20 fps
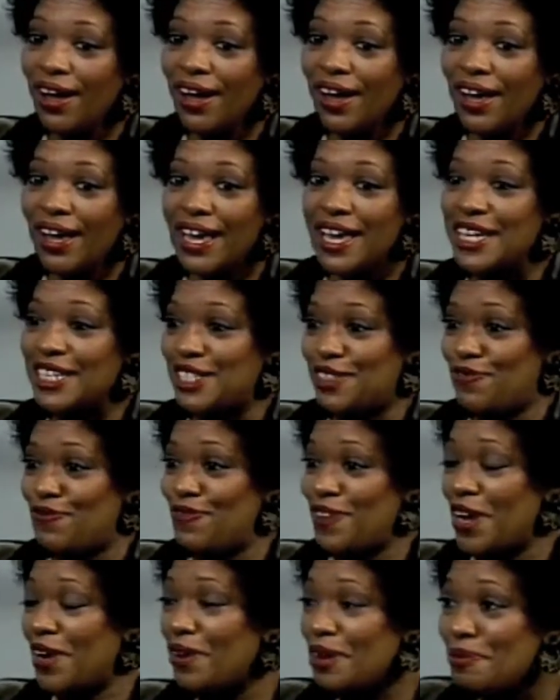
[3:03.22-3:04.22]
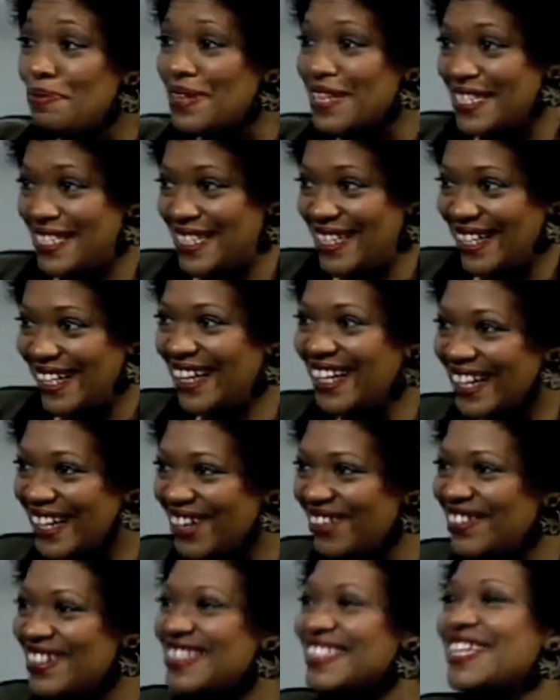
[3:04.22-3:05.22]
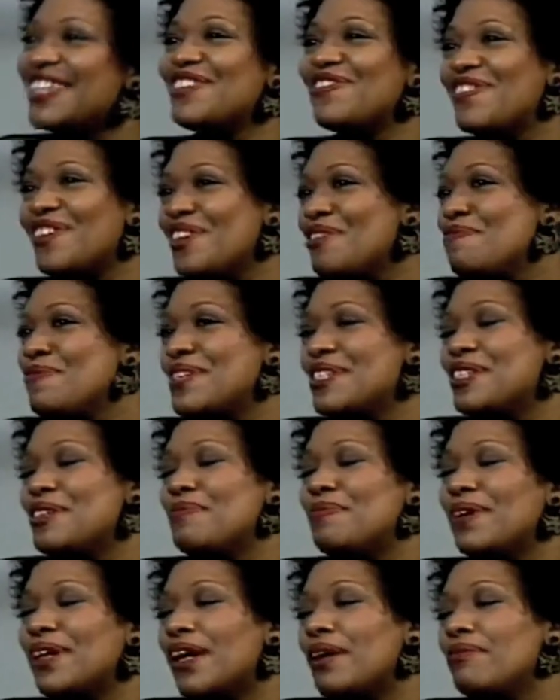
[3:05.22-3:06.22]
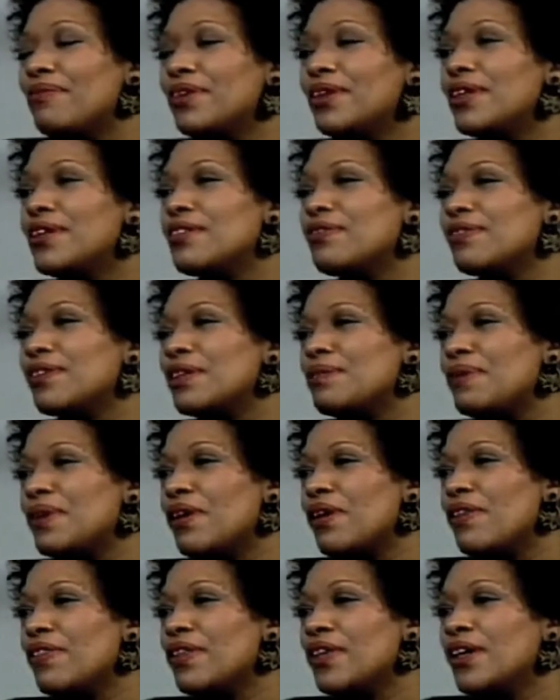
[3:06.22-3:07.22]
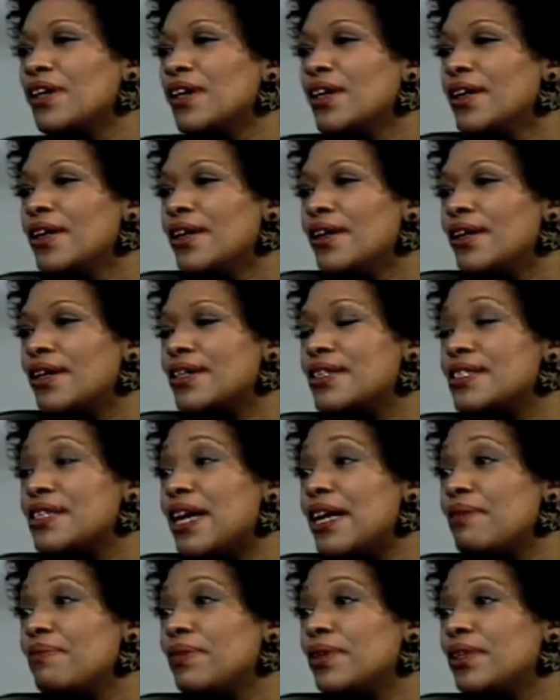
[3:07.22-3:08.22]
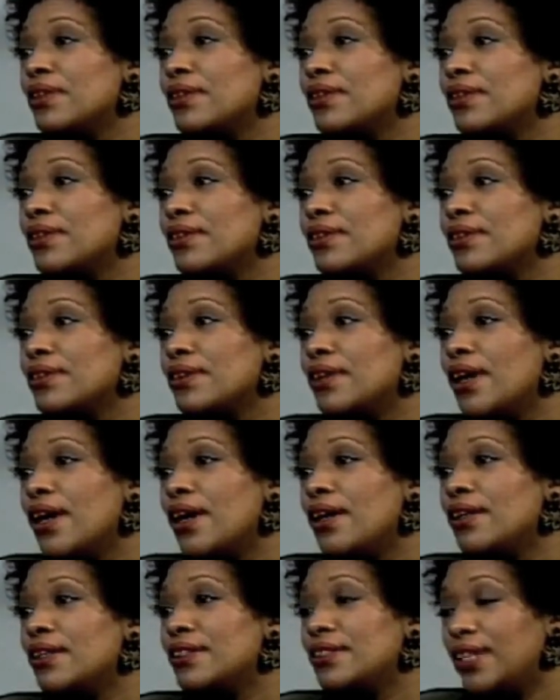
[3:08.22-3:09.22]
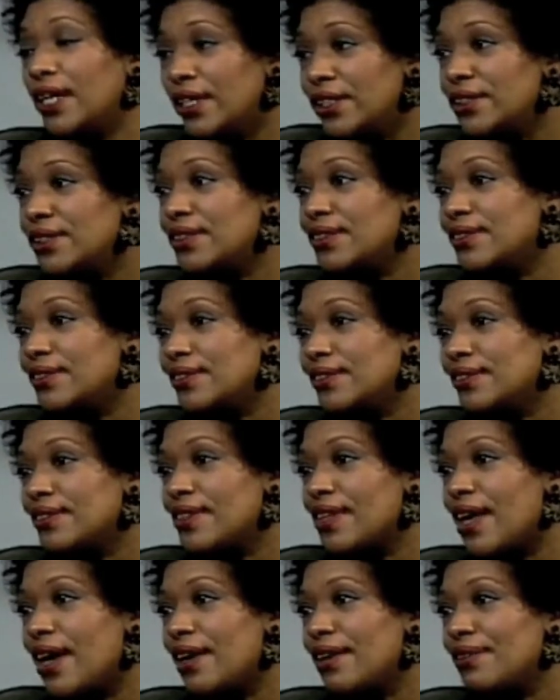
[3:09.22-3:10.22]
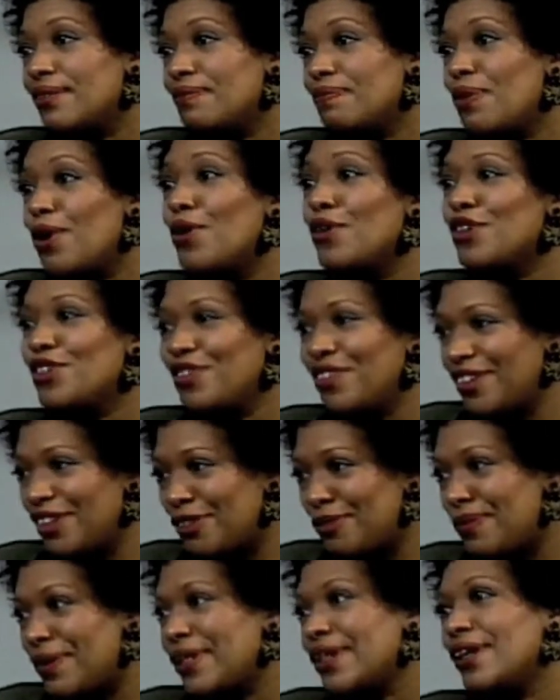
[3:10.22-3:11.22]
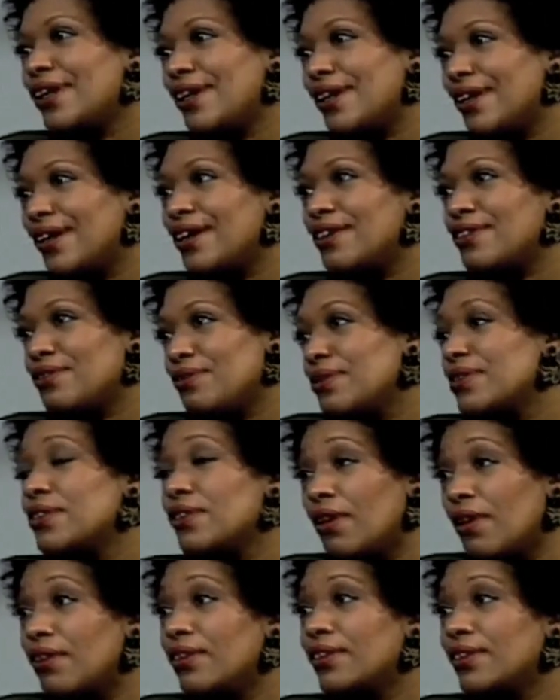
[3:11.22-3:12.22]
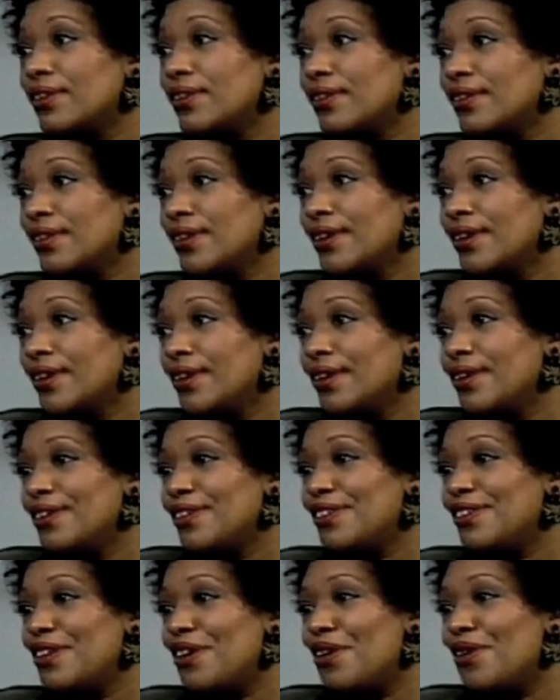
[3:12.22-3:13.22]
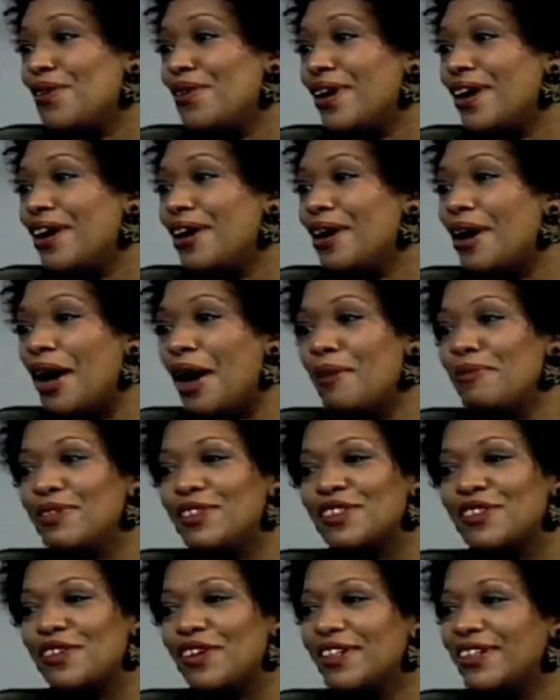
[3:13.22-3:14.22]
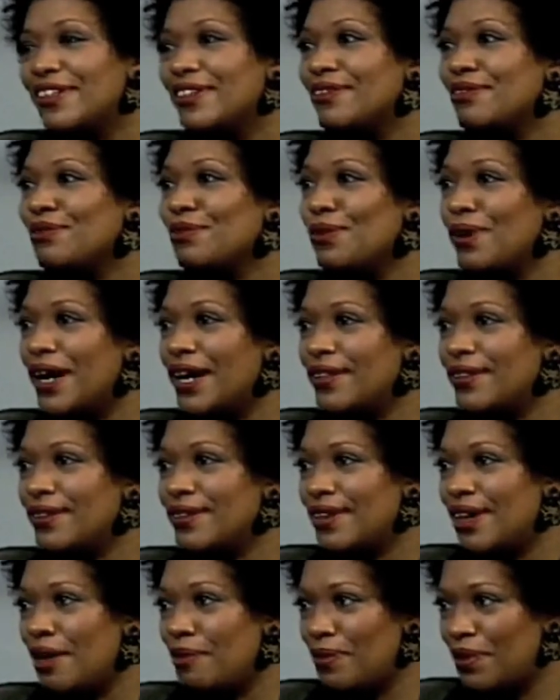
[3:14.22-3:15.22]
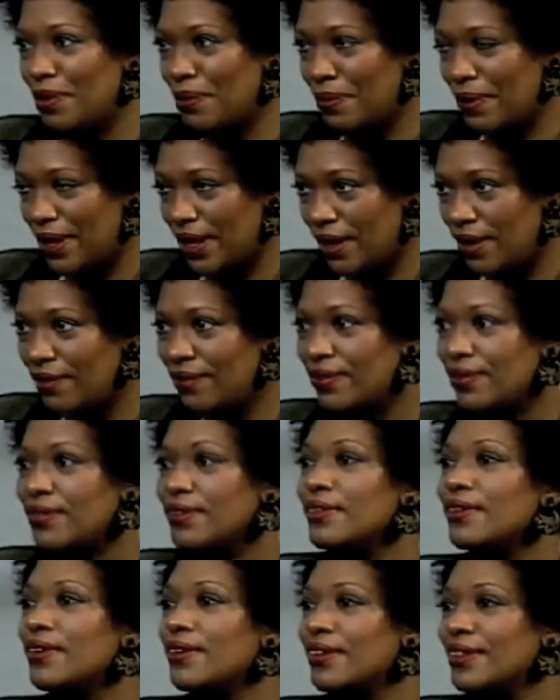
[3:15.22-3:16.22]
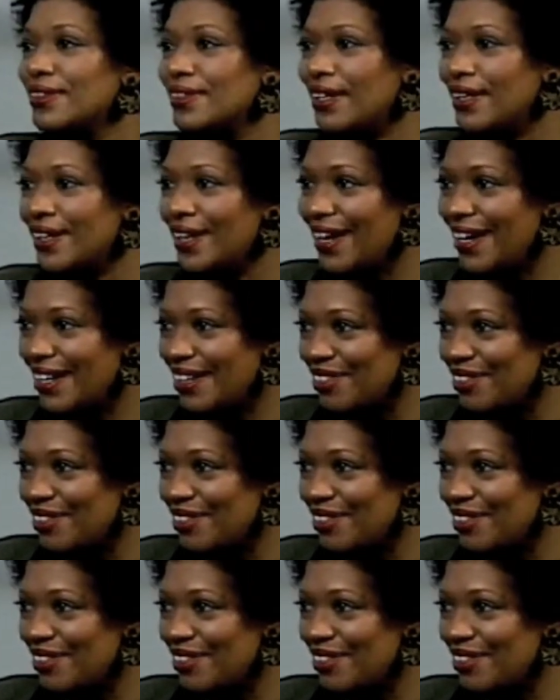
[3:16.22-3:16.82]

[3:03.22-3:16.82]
It's very busy. Let me say it's very busy, but I'm really thrilled about all the excitement and attention that poetry has been getting as a result. So I'm just going to ride the top of the wave as long as I can.